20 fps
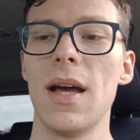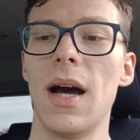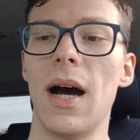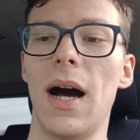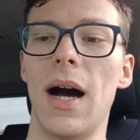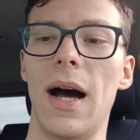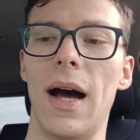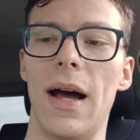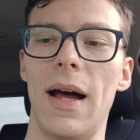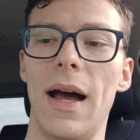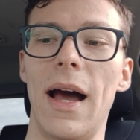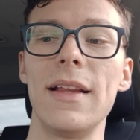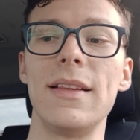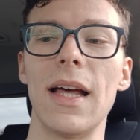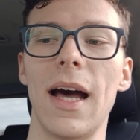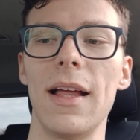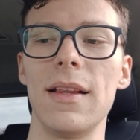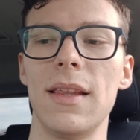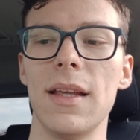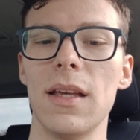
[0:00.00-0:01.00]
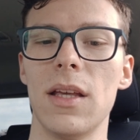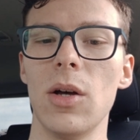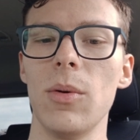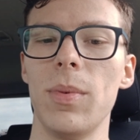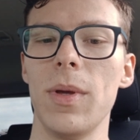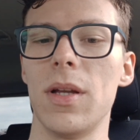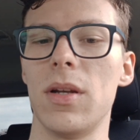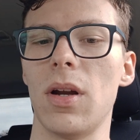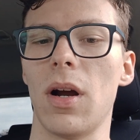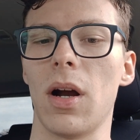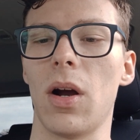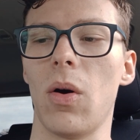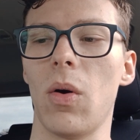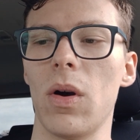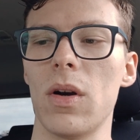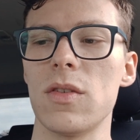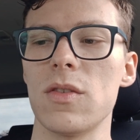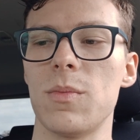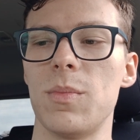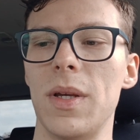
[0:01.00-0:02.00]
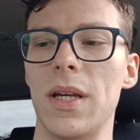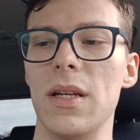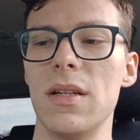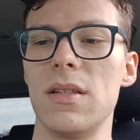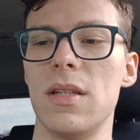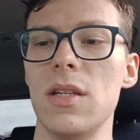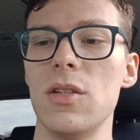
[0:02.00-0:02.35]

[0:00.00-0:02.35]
I think he'll be a dark horse because